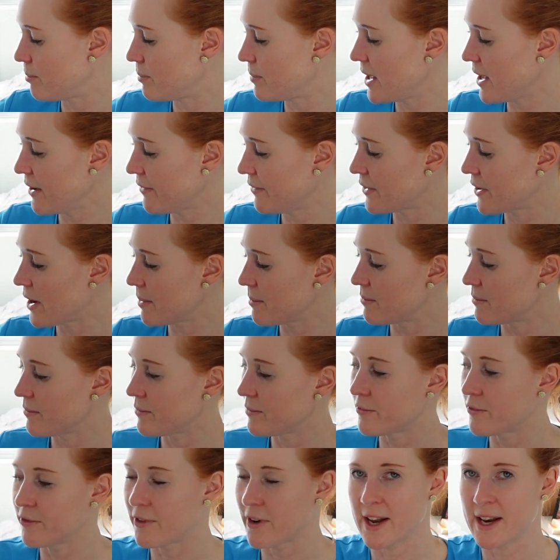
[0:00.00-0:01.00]
if I'm
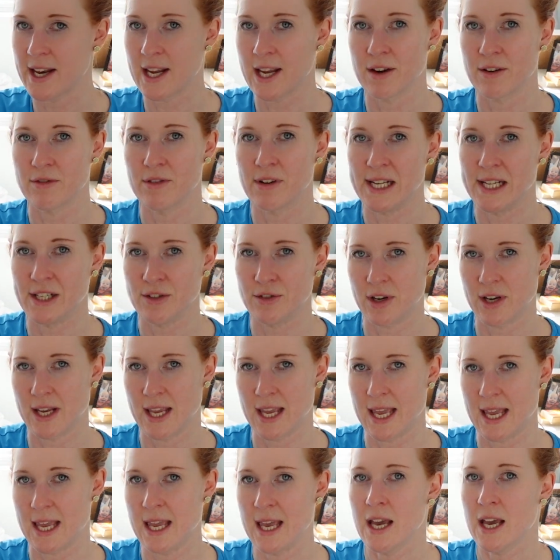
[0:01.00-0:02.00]
finding it really
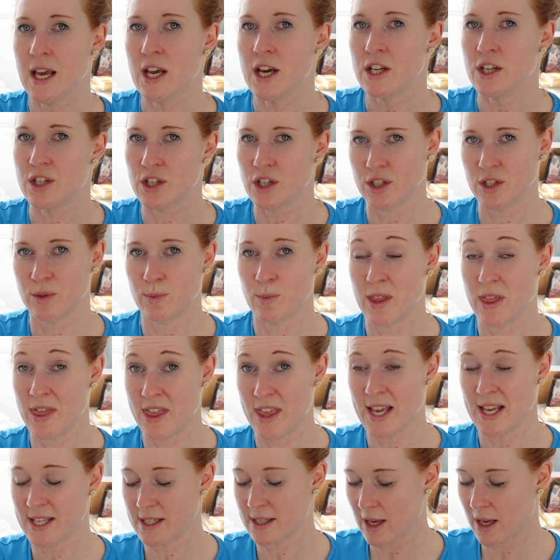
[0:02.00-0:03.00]
tricky just with
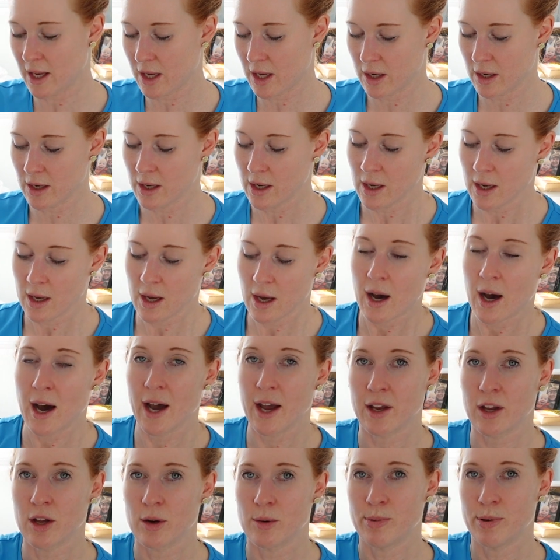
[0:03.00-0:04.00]
this, I
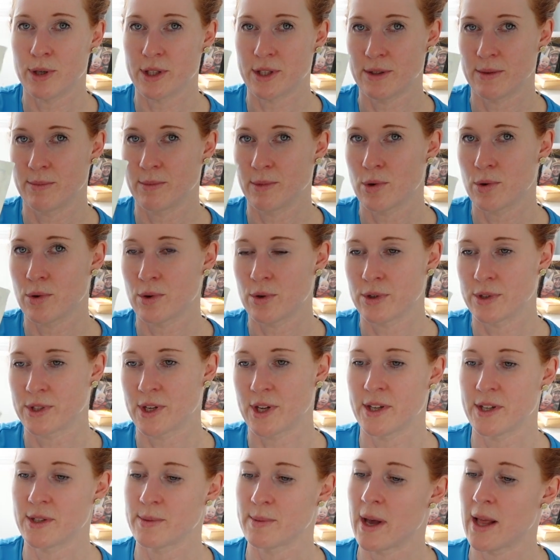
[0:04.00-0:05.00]
can put some gauze
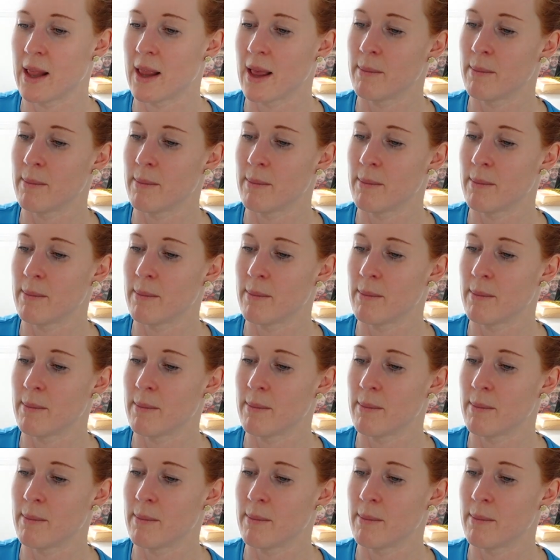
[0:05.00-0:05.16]
on as well.